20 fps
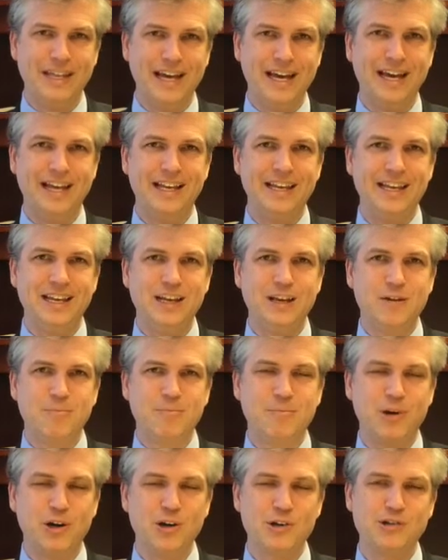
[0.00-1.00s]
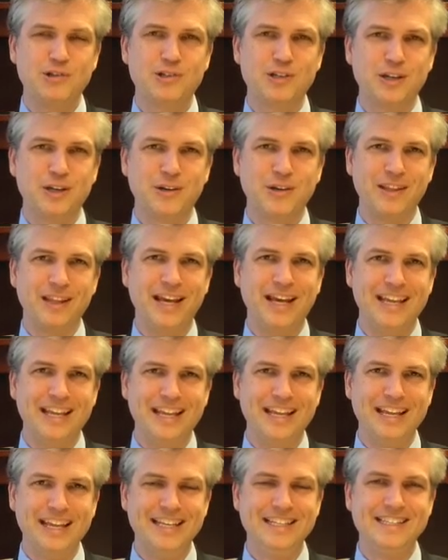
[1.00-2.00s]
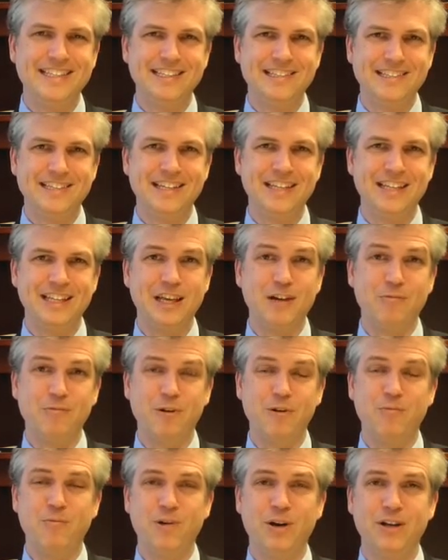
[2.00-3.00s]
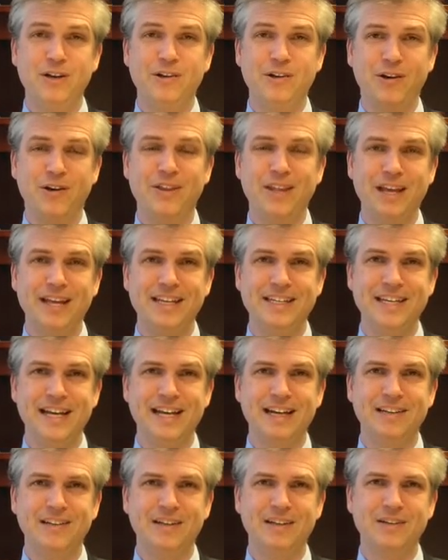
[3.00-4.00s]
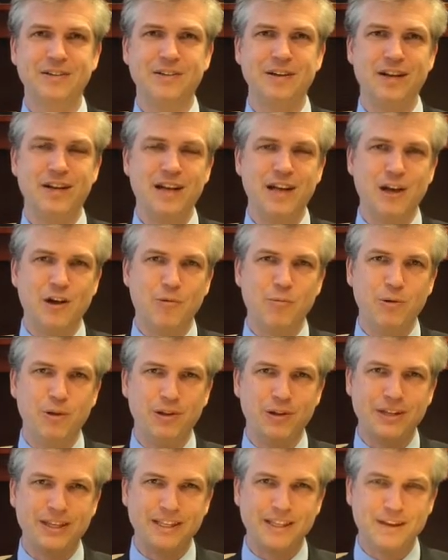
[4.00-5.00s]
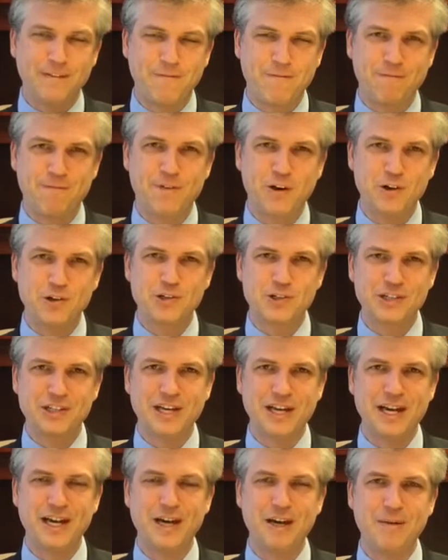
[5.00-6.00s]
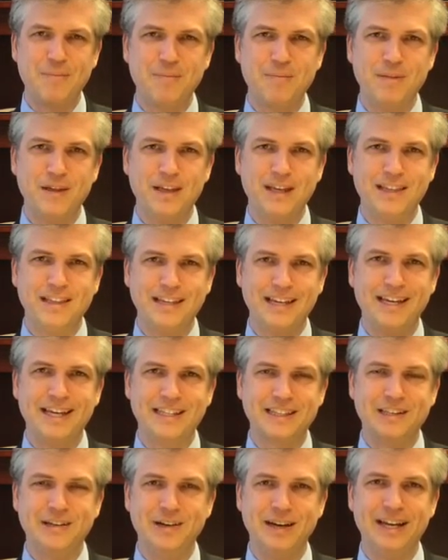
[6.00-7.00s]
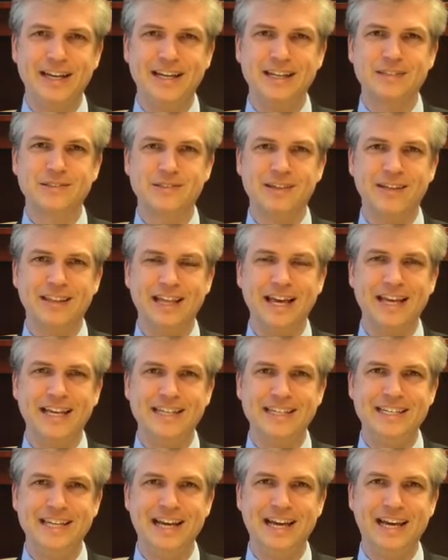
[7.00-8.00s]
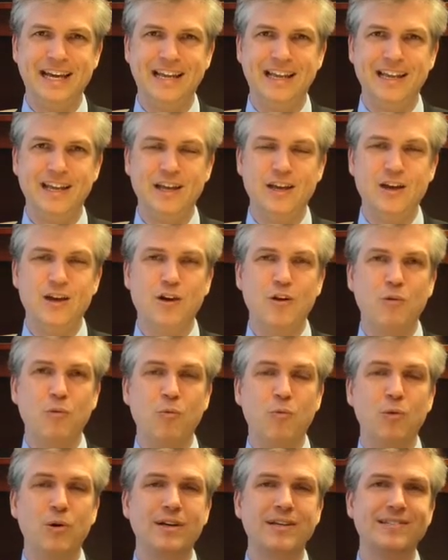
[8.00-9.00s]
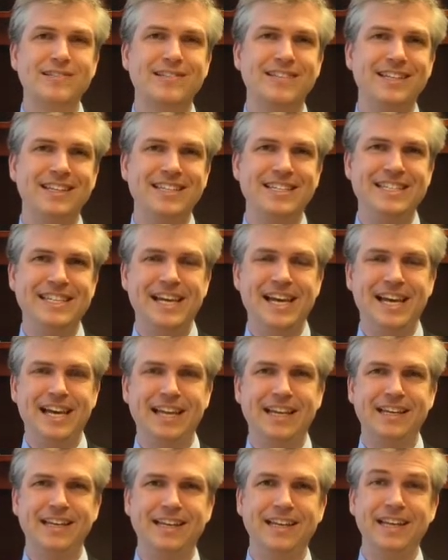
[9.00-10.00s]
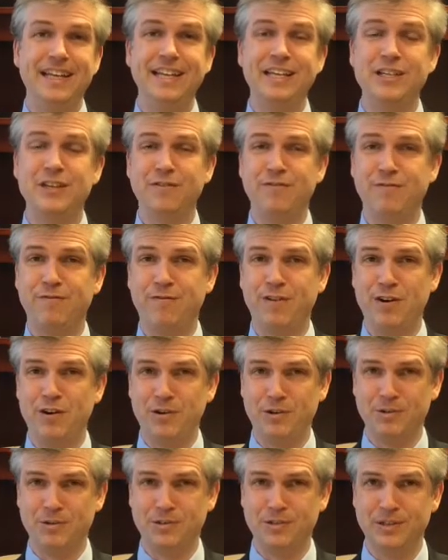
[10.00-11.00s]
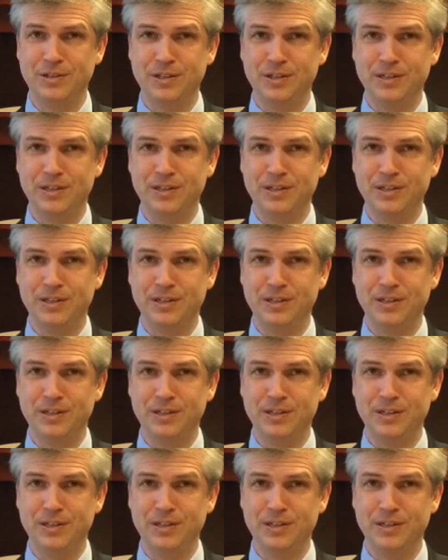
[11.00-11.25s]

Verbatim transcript: that person or that entity that we wonder, are they a debt collector? We look at the first time they got their hands on that debt. Was the debt in default?